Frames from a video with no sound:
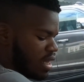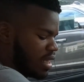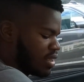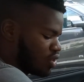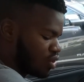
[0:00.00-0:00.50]

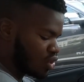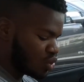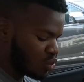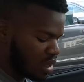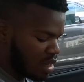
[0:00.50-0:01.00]
that's a
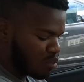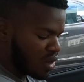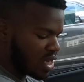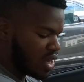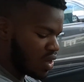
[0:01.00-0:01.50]
traditional
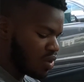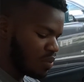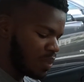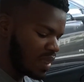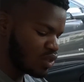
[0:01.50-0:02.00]
handbrake here
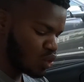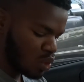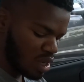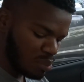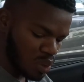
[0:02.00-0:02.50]
there's two
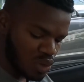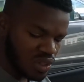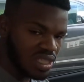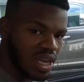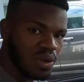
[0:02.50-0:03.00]
cup holders
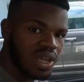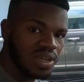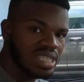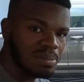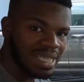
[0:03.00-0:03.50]
this area here
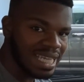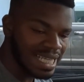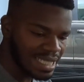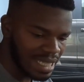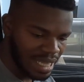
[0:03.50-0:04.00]
is going to be
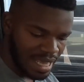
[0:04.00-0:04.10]
nice